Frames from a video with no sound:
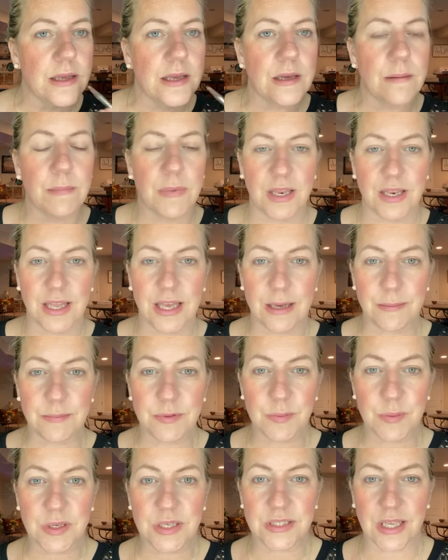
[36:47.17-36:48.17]
my lips
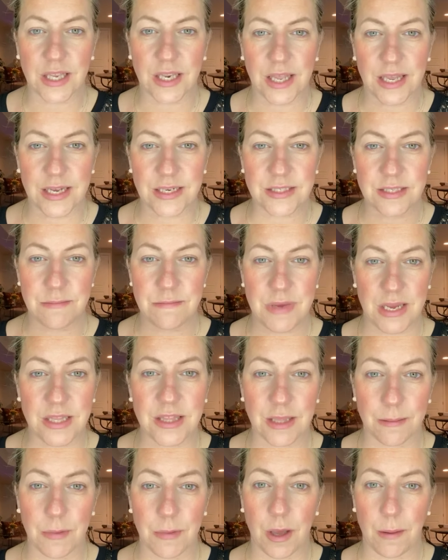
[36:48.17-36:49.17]
because I like to make
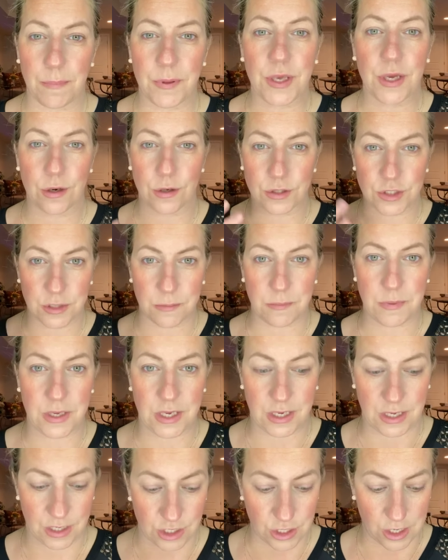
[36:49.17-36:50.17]
them appear to
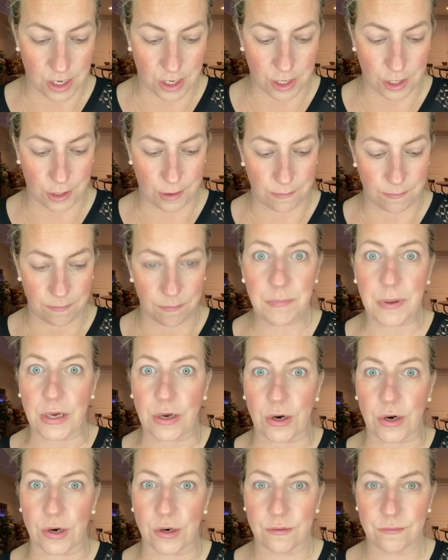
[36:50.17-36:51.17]
be
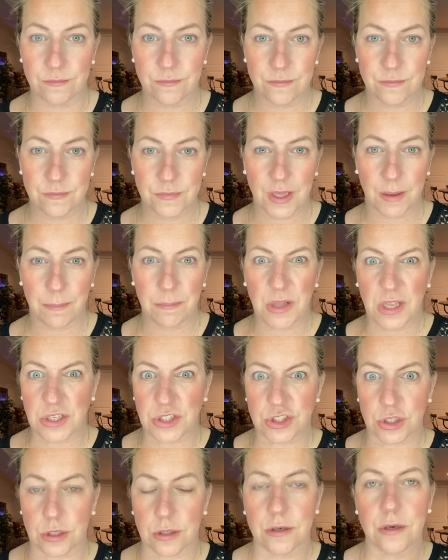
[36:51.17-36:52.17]
bigger,
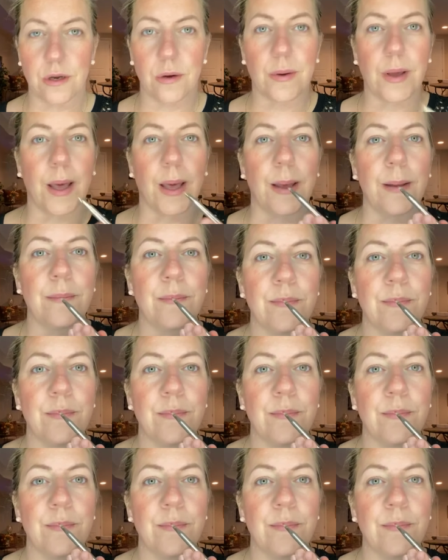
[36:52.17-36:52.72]
plusher, okay?